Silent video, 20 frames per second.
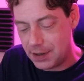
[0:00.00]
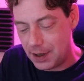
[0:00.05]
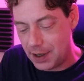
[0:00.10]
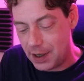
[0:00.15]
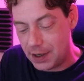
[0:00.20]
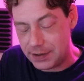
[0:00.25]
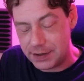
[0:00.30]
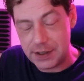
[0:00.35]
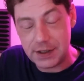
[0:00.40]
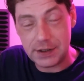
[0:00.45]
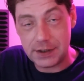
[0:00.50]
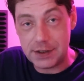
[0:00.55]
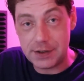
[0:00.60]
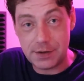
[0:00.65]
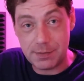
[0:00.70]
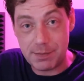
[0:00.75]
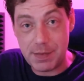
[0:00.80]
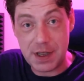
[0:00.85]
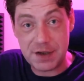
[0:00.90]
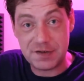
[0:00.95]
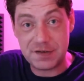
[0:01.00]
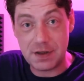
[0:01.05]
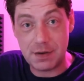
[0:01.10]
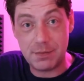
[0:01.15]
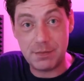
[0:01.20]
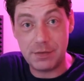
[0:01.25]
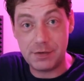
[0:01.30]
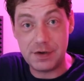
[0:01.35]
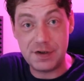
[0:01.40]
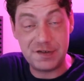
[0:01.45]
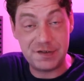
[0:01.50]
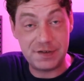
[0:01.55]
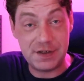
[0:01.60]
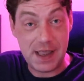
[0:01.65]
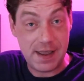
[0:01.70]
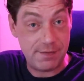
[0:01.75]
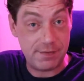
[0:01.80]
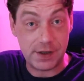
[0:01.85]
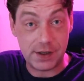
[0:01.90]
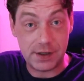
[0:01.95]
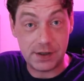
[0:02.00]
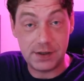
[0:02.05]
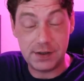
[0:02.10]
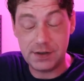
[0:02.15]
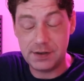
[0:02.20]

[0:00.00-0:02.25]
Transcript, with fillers: Ideally, the best number is never.